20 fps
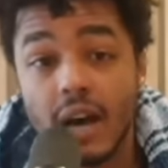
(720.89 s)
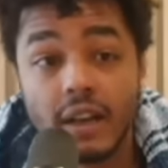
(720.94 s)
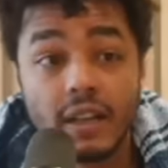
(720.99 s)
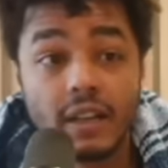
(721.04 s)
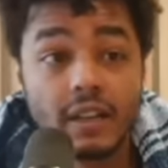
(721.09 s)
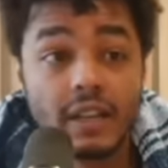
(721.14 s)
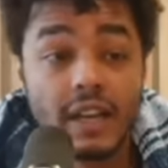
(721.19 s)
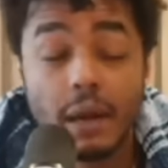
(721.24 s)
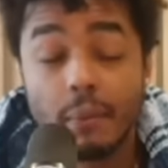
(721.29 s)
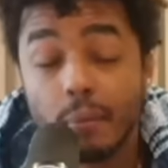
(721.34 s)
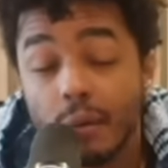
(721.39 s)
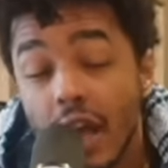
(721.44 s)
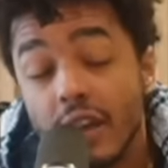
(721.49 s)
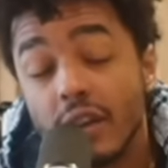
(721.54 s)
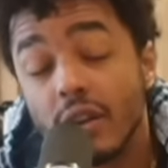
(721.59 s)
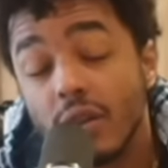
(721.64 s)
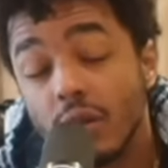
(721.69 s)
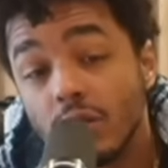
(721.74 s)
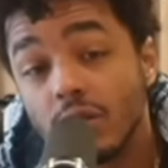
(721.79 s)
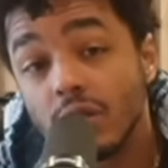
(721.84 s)
it. And I'm glad
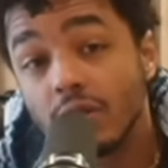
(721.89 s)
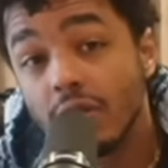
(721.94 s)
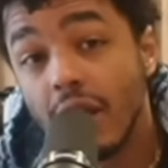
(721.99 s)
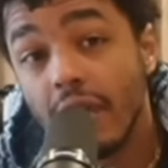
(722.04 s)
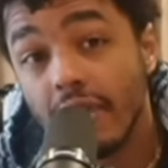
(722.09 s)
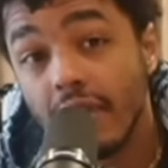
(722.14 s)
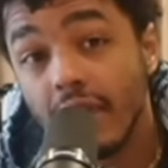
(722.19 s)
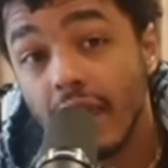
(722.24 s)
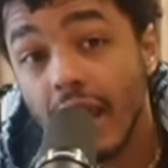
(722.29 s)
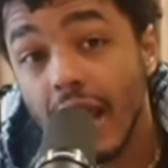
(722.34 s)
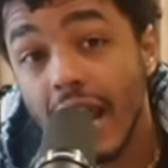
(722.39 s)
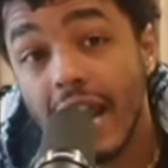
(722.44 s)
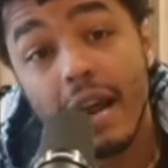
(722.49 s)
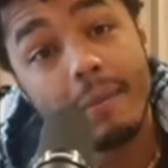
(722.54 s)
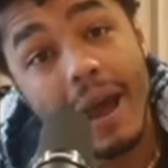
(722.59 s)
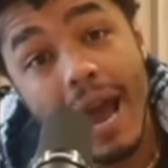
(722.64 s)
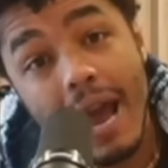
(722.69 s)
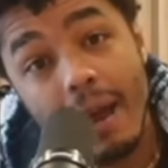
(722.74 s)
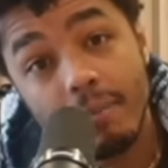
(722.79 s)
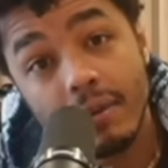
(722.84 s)
you're doing the right thing. And I'm
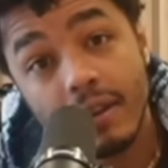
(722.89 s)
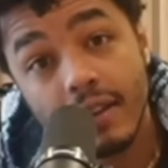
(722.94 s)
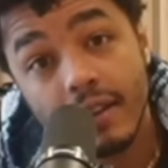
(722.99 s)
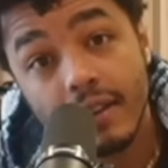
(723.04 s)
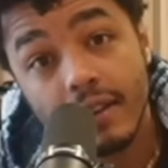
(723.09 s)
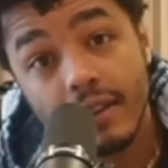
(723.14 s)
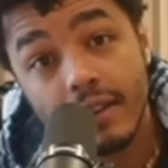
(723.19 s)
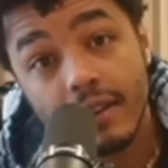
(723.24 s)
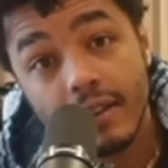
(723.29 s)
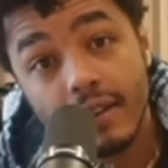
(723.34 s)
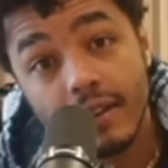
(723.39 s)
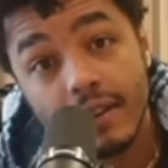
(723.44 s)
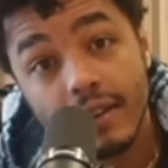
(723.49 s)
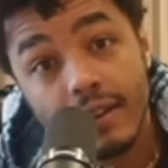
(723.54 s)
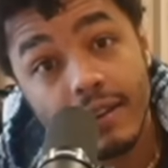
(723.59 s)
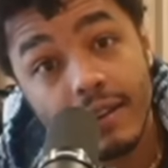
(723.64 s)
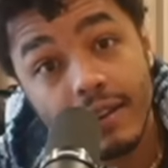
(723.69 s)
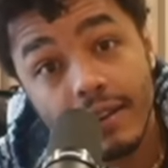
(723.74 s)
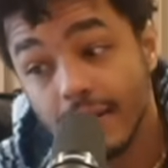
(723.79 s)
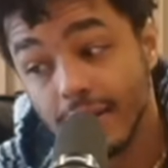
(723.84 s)
happy.
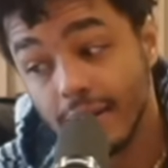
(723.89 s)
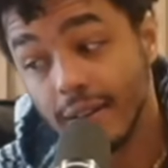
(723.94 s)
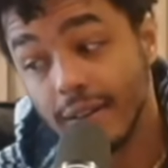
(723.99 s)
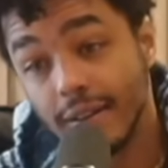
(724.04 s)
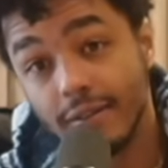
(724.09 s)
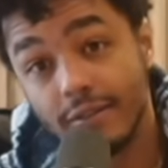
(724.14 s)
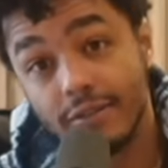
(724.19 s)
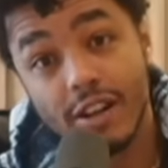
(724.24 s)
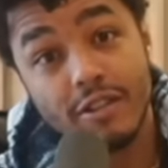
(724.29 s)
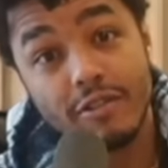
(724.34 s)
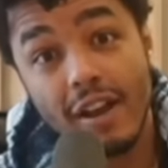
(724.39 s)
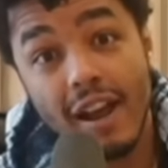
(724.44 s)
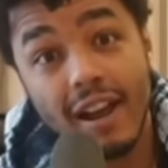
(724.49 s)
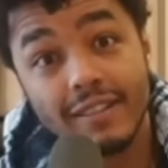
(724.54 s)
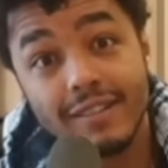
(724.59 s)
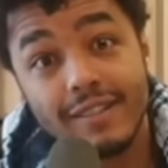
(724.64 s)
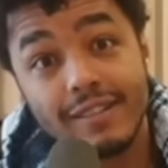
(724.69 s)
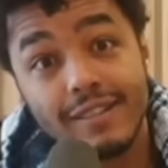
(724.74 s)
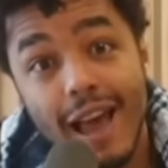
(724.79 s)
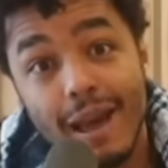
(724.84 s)
Father
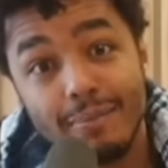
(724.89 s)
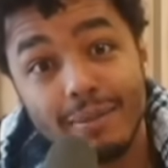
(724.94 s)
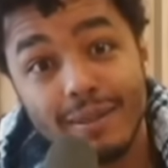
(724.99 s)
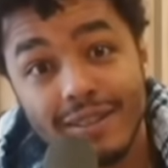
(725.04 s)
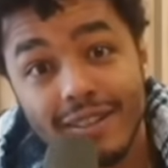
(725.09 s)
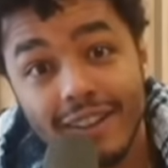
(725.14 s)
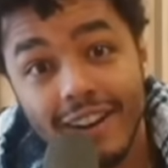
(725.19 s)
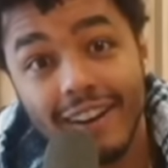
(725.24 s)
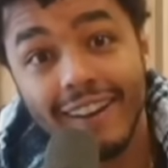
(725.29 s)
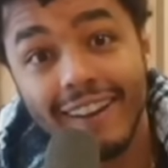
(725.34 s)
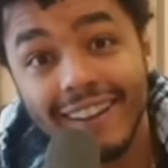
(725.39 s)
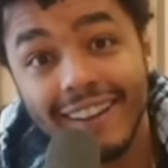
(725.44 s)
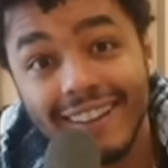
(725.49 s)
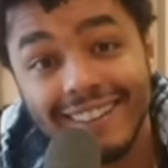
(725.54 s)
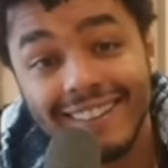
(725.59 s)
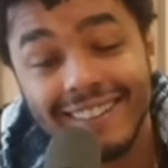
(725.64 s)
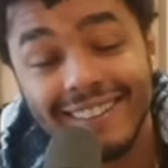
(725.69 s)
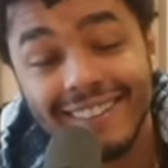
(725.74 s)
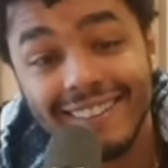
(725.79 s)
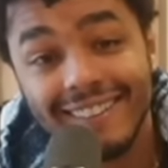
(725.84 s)
Alex is happy today.
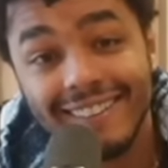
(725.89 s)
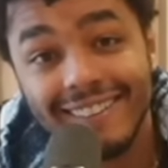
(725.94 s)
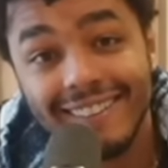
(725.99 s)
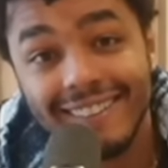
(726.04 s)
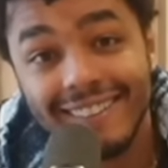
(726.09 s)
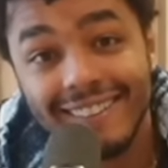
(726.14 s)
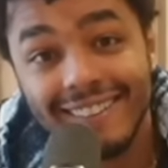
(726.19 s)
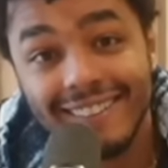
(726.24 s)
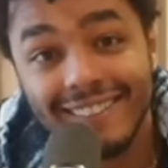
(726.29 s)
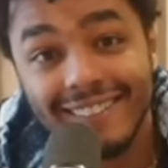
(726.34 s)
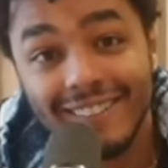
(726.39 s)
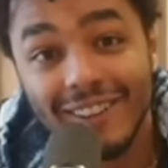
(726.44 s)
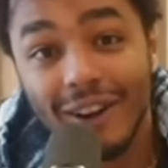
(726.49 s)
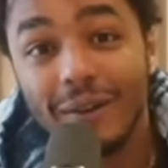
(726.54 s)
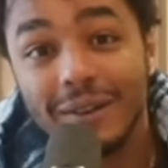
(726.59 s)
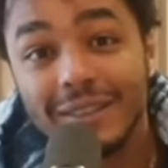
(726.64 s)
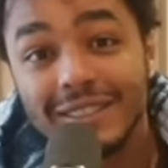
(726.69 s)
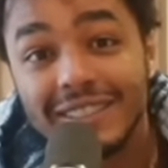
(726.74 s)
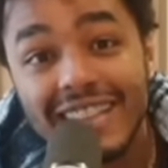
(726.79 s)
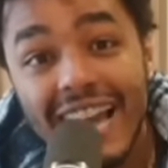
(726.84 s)

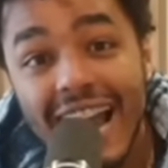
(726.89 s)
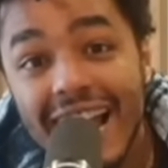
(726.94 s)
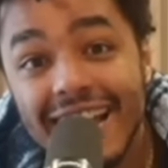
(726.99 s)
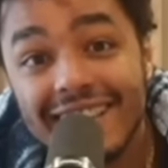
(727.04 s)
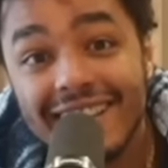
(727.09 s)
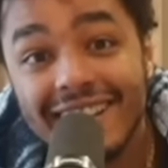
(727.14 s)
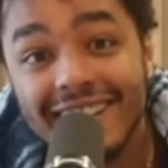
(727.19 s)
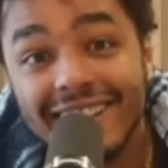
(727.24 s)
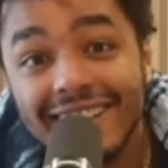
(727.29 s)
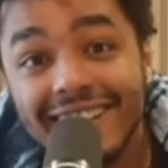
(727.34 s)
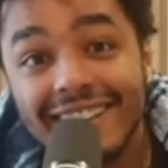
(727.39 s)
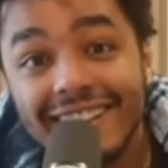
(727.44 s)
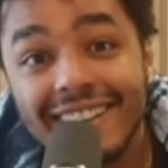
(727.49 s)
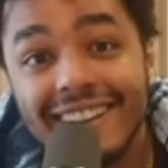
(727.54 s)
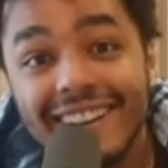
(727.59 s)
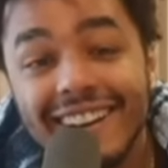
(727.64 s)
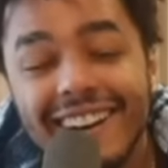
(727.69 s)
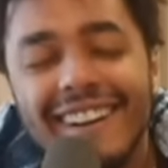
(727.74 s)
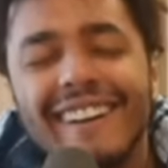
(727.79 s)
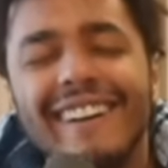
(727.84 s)
No insanity.
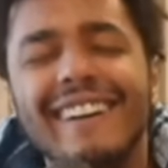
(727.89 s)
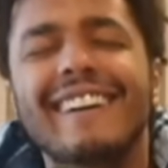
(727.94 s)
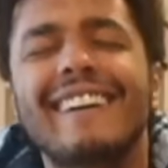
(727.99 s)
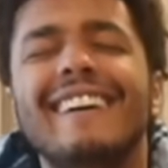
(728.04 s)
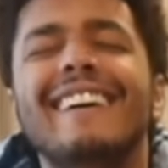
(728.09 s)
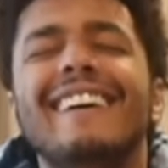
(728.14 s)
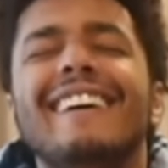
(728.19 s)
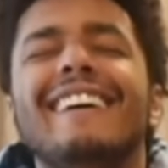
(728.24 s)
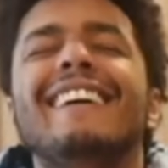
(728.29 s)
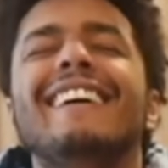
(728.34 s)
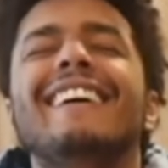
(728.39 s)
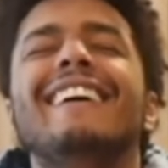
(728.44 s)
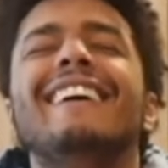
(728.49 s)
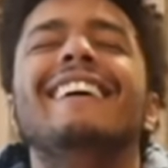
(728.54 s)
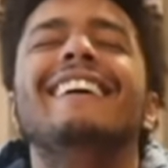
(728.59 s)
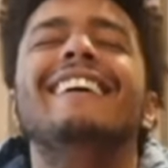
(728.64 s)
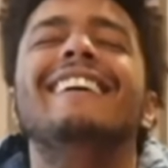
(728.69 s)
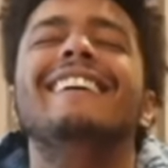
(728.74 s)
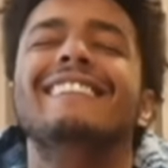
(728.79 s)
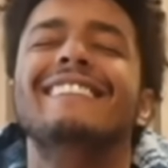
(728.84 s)

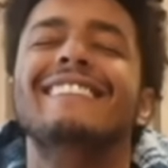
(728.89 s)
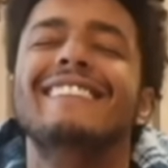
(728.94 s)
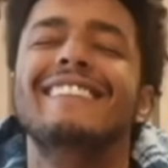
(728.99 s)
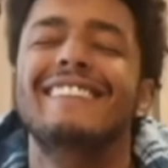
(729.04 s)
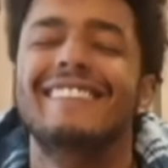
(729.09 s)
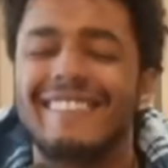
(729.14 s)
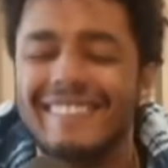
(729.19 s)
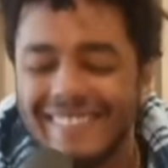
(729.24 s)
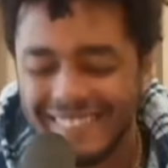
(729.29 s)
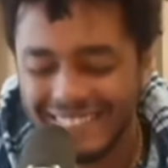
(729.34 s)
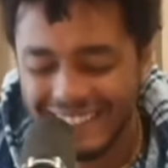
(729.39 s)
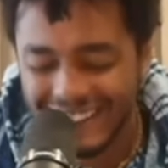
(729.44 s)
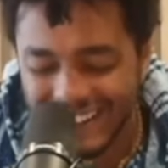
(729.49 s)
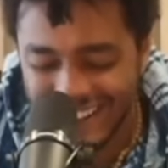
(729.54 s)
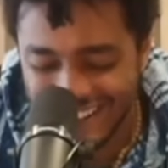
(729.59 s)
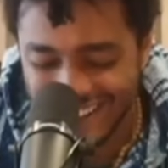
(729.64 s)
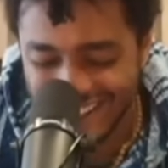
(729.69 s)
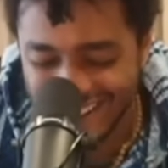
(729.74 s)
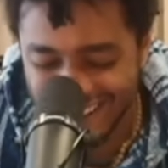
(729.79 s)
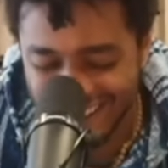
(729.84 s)
Oh, Lord.
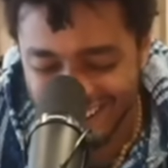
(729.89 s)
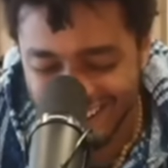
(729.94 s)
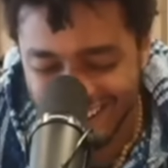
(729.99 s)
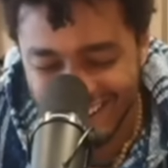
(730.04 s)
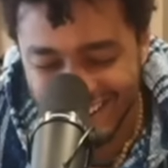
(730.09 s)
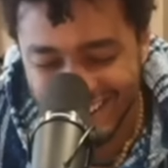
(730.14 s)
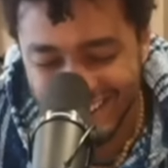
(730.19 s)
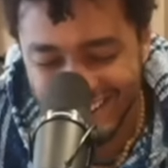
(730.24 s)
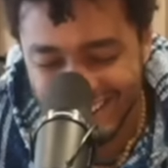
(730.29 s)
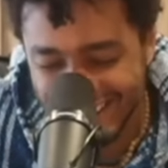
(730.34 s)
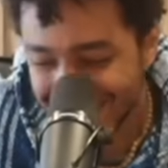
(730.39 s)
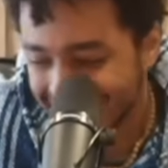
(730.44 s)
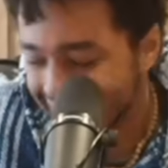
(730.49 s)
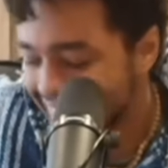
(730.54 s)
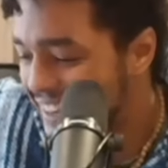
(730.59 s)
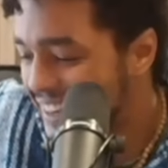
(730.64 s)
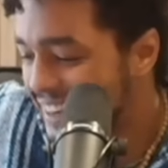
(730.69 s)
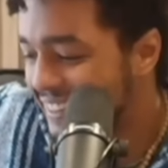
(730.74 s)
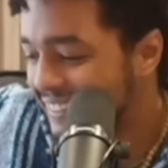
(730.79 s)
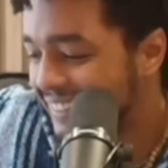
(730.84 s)
Thank you, Lord,
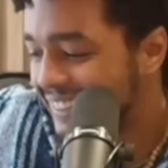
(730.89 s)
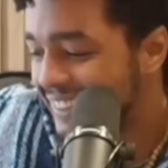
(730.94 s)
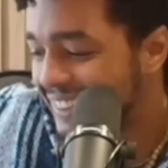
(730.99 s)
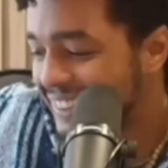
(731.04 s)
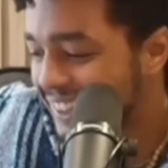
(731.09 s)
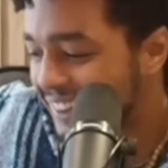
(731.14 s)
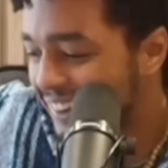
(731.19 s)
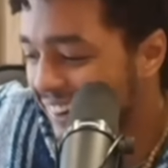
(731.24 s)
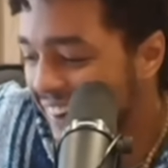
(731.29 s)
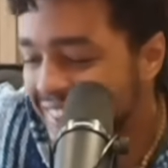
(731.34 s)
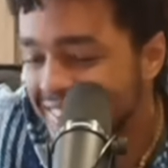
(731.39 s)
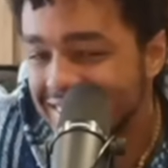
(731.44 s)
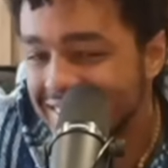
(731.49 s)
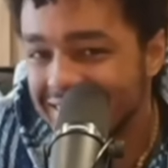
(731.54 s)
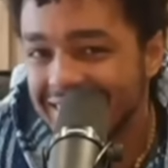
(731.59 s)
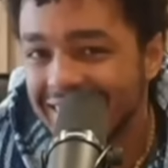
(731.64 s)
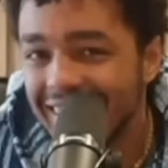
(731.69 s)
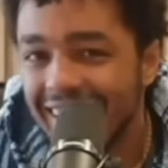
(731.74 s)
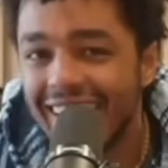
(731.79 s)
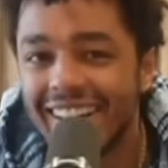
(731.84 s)
for this
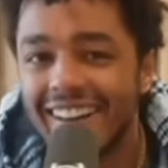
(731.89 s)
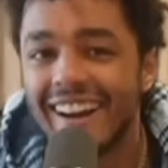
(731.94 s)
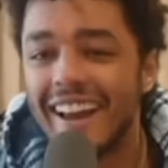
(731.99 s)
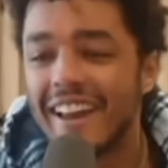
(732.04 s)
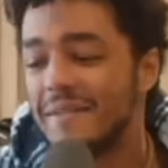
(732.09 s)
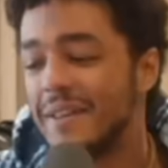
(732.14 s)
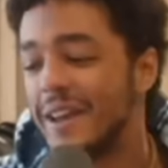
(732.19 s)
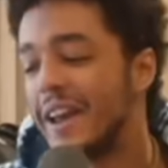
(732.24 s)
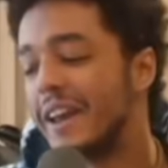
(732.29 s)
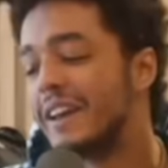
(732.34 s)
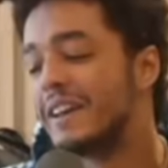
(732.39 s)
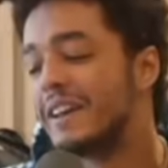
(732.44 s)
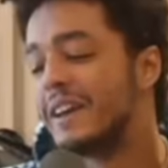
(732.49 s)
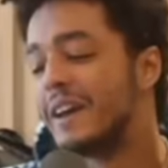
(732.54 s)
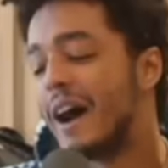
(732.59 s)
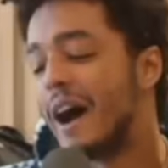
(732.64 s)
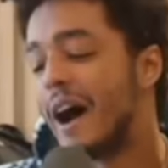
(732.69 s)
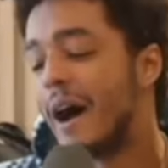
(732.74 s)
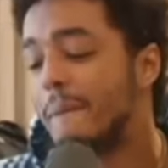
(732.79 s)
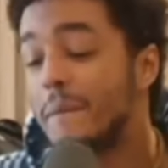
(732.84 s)
question. All right, man.
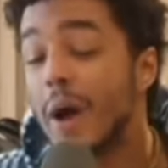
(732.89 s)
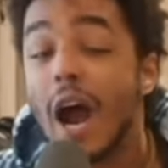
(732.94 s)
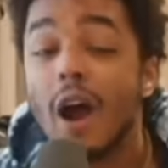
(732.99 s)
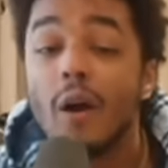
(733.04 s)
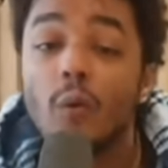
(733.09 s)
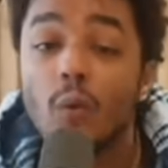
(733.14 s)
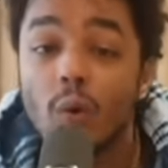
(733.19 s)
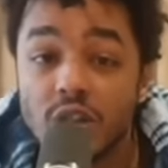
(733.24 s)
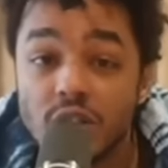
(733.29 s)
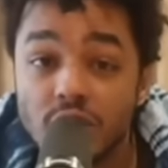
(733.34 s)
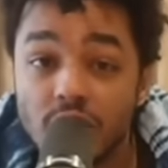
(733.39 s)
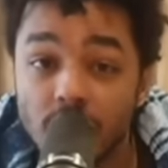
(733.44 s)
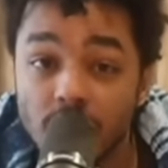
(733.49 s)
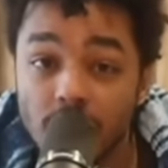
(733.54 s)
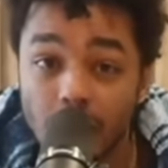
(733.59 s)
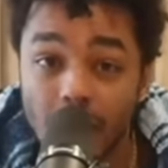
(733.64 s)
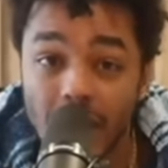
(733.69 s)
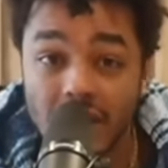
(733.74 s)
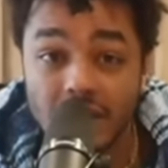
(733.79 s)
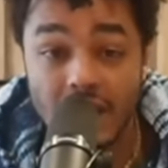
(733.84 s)
I wish you
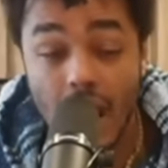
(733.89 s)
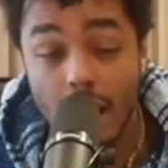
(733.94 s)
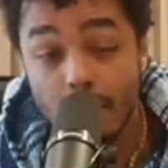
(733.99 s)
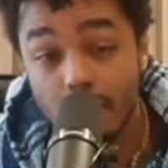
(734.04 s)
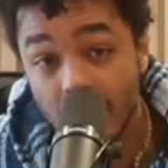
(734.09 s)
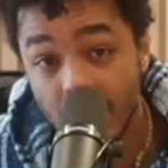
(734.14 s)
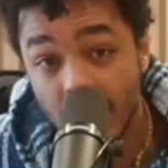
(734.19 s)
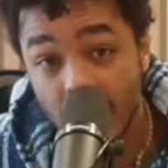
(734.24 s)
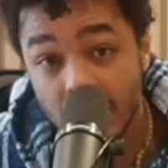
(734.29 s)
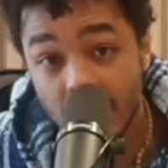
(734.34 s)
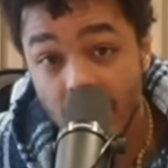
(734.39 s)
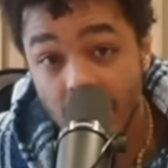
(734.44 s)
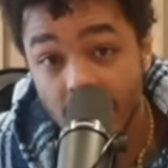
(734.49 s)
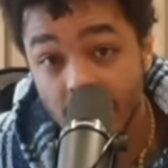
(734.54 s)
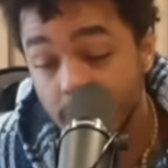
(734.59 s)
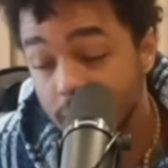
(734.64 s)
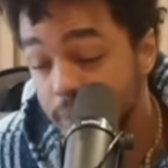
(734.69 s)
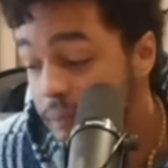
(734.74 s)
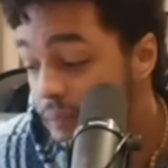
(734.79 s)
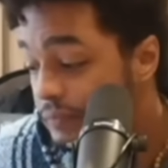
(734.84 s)
the best. Happy
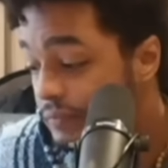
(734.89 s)
Thanksgiving.